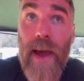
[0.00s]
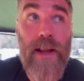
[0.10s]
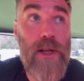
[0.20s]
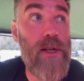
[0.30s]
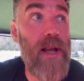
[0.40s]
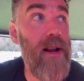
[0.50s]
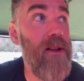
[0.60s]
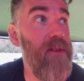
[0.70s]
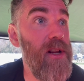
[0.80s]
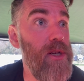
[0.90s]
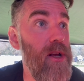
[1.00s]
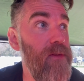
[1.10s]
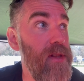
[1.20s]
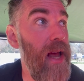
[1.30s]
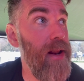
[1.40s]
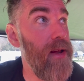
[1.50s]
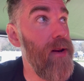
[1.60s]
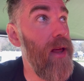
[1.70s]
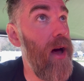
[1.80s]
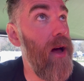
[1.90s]
it just kind of finishes off the tent,
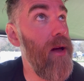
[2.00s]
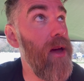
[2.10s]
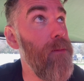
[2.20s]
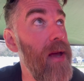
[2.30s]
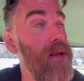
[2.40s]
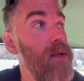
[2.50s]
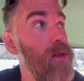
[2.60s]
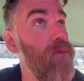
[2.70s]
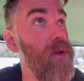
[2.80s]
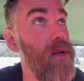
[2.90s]
and it makes it look really